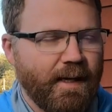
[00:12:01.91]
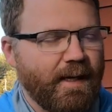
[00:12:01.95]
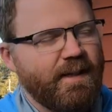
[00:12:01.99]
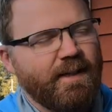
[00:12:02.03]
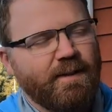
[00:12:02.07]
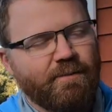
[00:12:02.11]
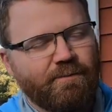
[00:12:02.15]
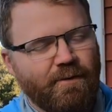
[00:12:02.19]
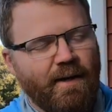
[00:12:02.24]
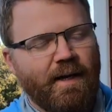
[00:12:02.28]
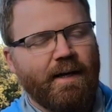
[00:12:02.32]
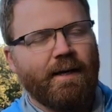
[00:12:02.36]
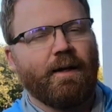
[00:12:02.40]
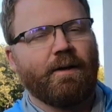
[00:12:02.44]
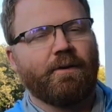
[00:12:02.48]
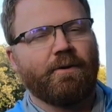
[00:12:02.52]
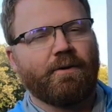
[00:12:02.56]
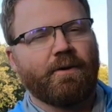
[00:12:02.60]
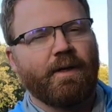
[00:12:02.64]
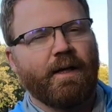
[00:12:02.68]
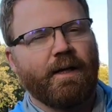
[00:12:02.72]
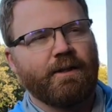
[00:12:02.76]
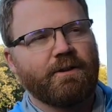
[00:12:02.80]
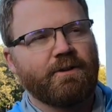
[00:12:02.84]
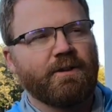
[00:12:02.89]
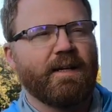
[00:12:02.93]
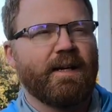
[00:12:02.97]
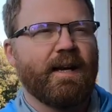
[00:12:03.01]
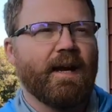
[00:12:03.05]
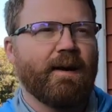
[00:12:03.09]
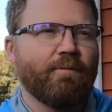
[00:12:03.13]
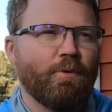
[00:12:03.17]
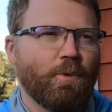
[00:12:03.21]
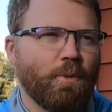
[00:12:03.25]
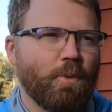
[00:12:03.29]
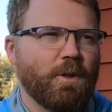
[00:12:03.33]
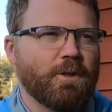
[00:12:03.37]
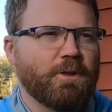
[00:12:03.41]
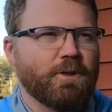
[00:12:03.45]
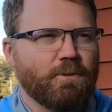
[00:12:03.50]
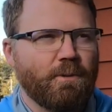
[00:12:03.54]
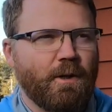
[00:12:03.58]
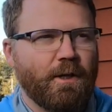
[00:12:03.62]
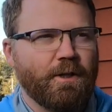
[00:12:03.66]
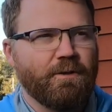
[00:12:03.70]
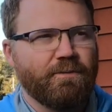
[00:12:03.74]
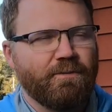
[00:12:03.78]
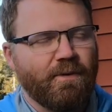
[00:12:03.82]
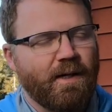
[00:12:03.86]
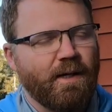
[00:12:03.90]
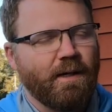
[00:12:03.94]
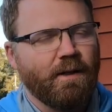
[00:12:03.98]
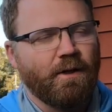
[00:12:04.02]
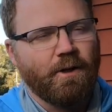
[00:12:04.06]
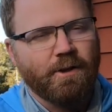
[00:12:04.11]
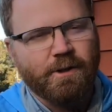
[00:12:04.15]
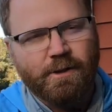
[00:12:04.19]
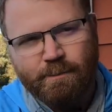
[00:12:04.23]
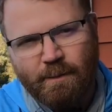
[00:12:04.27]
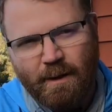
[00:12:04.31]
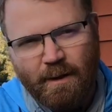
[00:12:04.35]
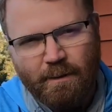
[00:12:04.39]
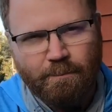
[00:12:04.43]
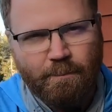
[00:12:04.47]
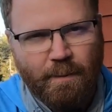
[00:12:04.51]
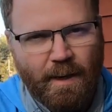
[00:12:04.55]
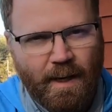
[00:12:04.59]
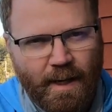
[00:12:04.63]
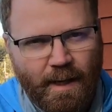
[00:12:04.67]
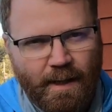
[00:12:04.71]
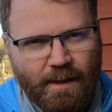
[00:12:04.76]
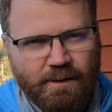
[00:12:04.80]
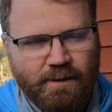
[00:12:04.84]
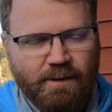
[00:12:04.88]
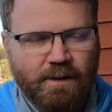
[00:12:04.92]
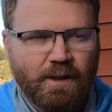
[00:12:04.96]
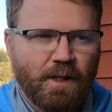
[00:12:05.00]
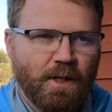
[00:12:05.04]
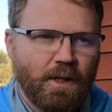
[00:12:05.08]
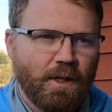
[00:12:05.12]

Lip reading: I did find other things, like every once in a while you find a largemouth bass.